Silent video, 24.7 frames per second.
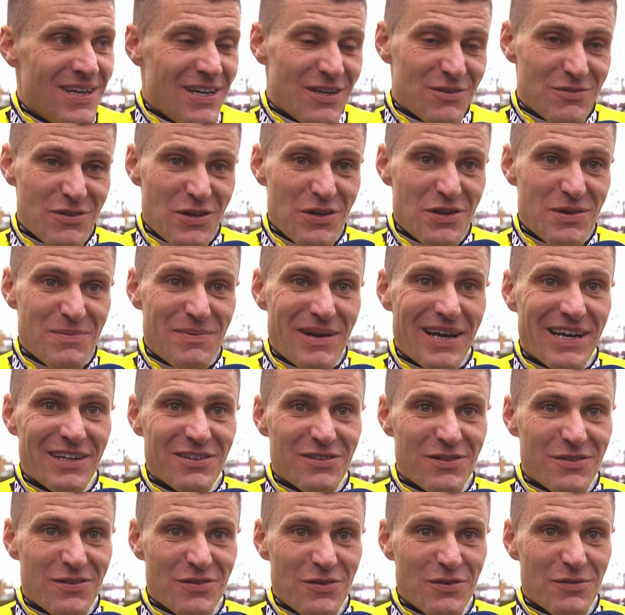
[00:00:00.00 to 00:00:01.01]
I was only
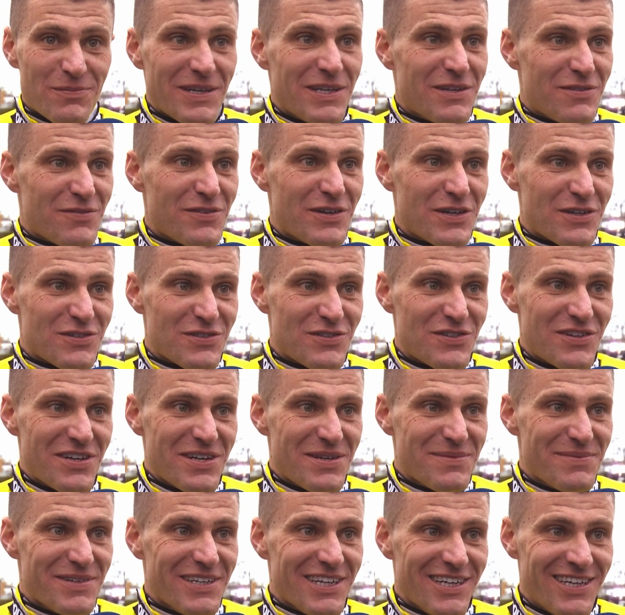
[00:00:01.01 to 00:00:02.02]
planned to sort of be in the first
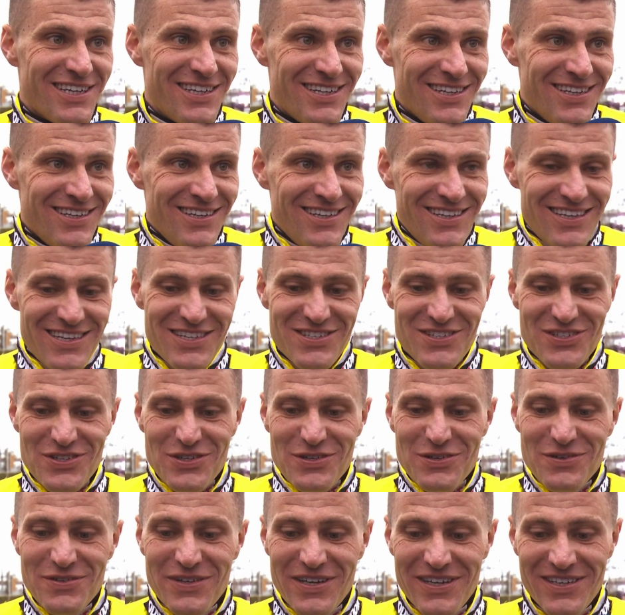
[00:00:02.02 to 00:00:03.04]
three, but he
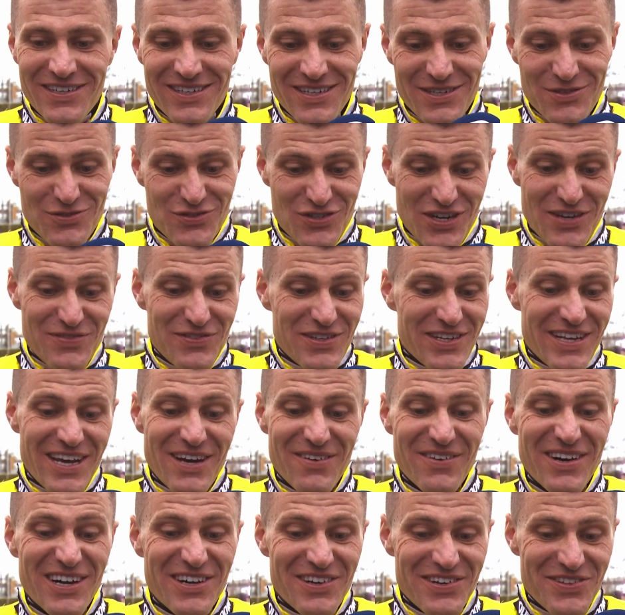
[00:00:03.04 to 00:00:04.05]
sort of he was travelling
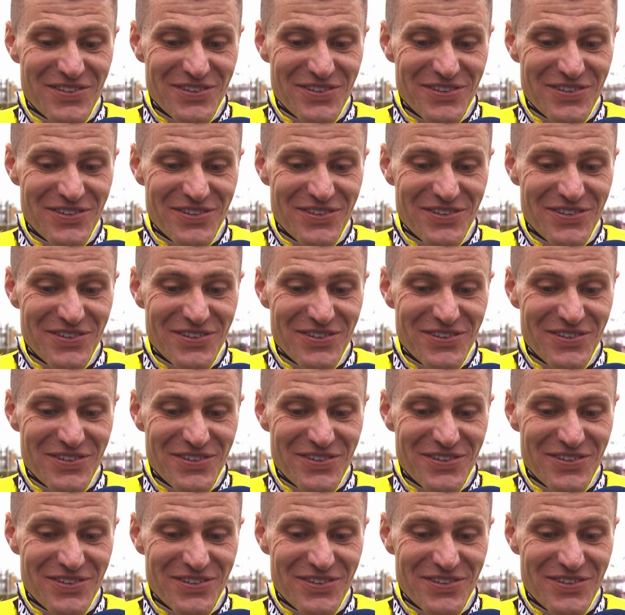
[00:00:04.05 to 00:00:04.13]
that well.